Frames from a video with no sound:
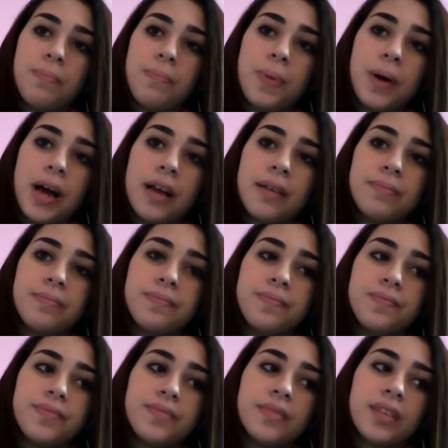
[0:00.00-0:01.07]
But
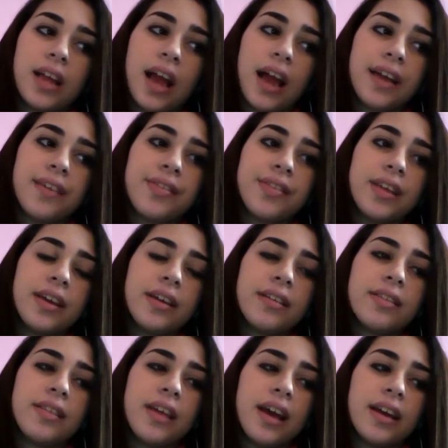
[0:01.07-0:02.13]
I think
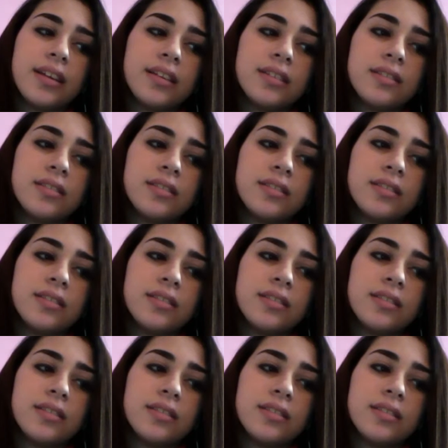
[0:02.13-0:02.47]
that